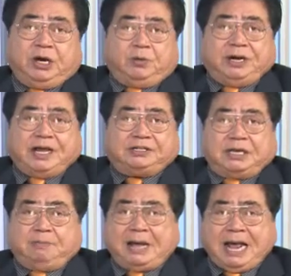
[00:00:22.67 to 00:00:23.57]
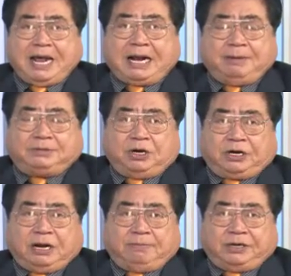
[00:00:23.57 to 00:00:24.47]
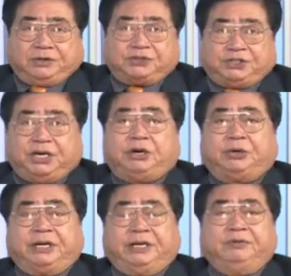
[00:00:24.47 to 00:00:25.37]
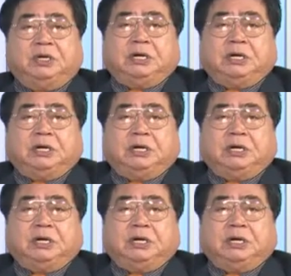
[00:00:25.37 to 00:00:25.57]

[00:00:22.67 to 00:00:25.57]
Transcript: When I say back, I'm talking about a series